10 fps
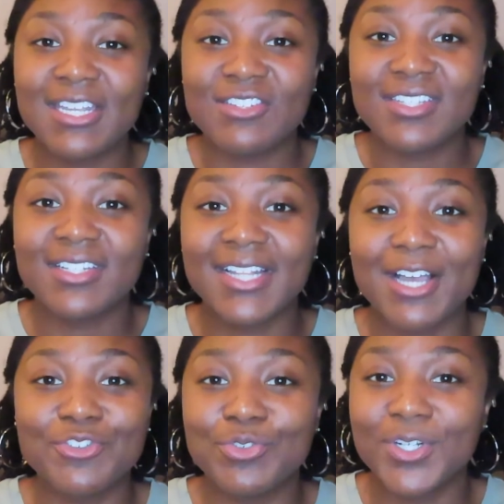just
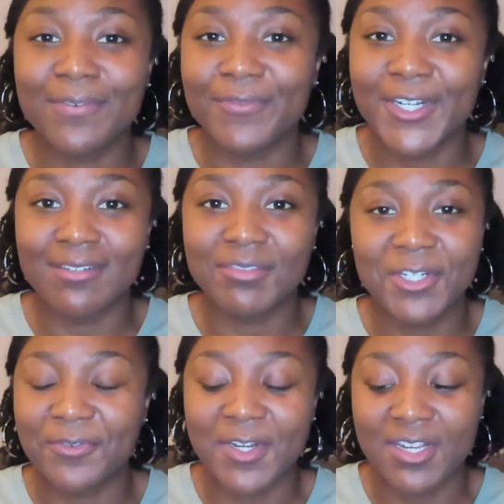allows you to convert
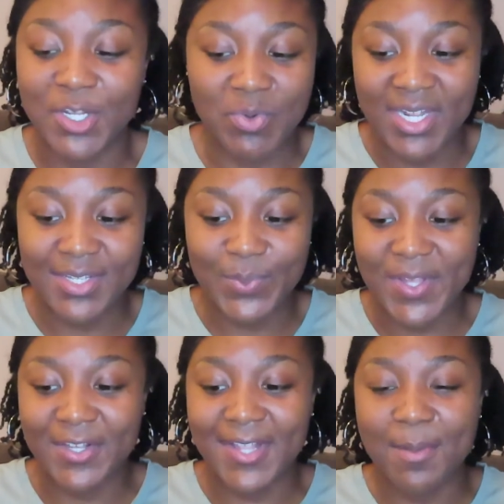different units,
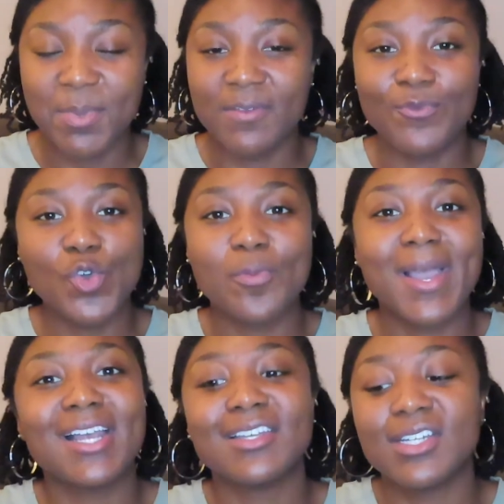whether that be fuel
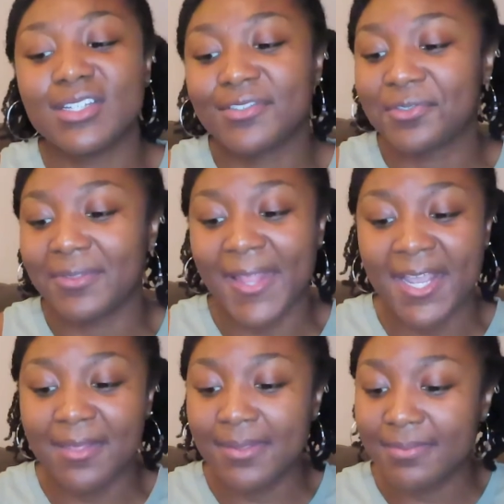mileage,
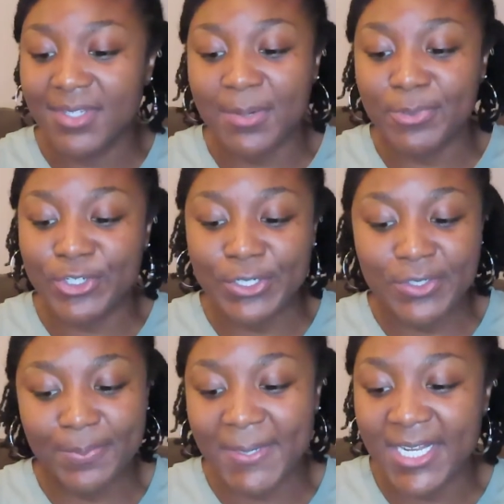length, temperature,
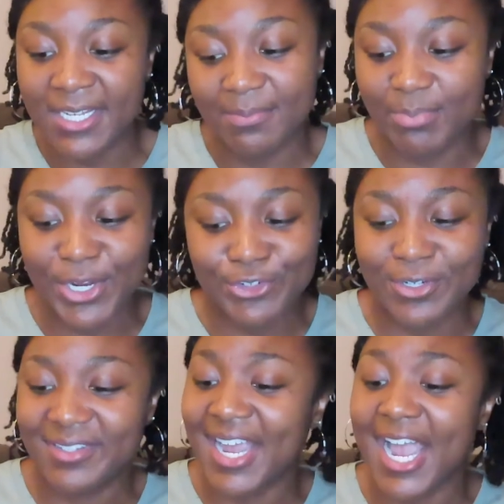speed,
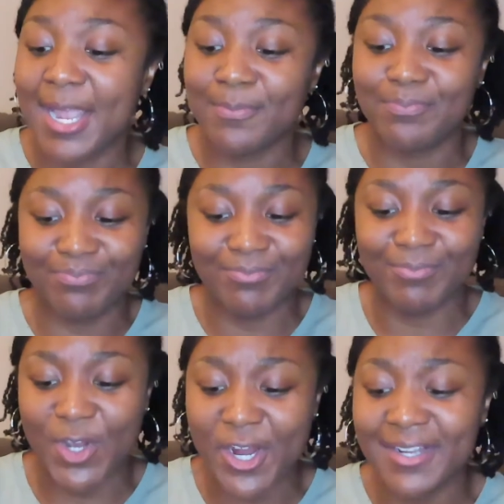pressure, time,
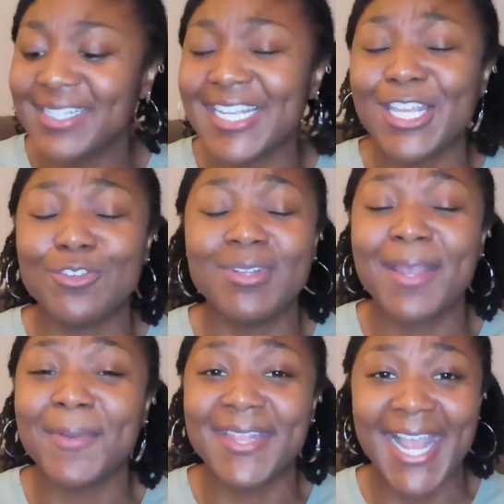currency, you
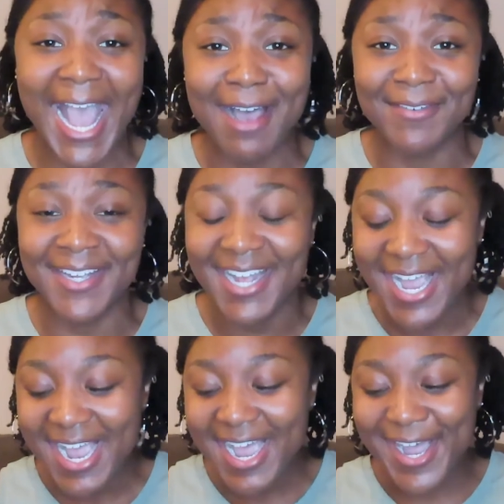name it, they have it.
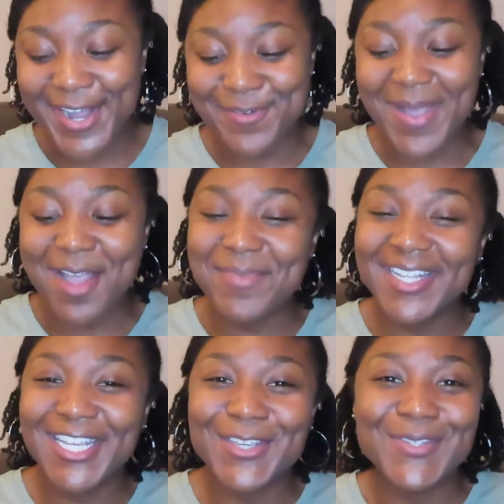I
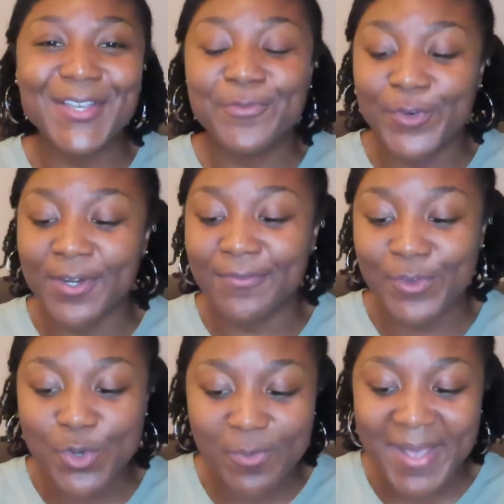mainly use it for
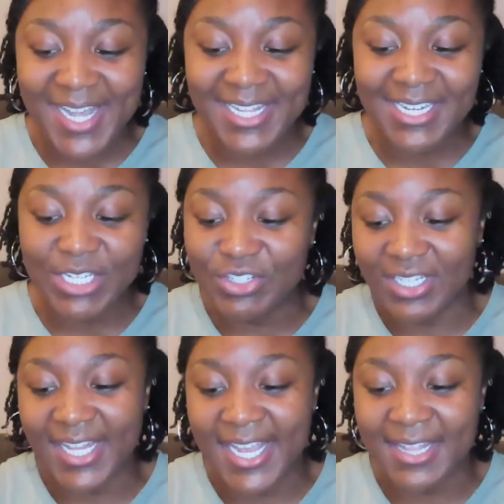fuel
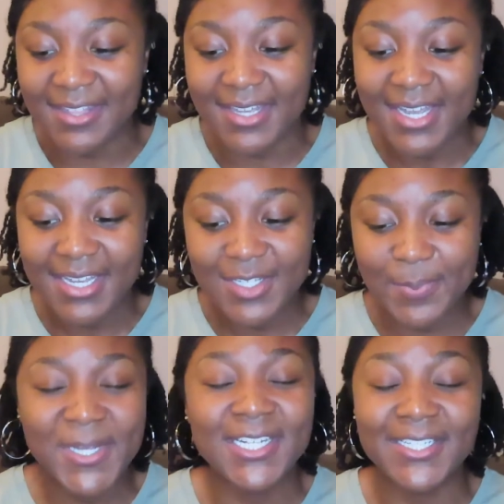mileage, length,
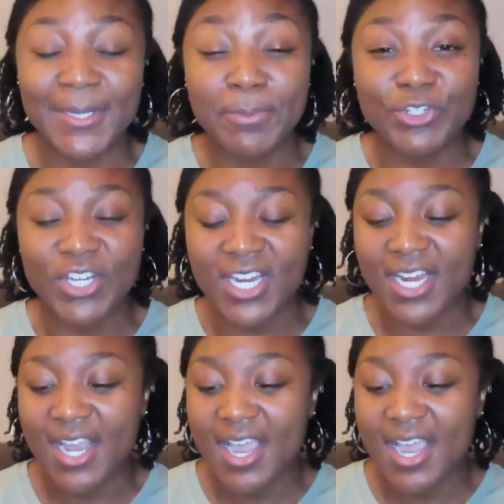speed, and temperature.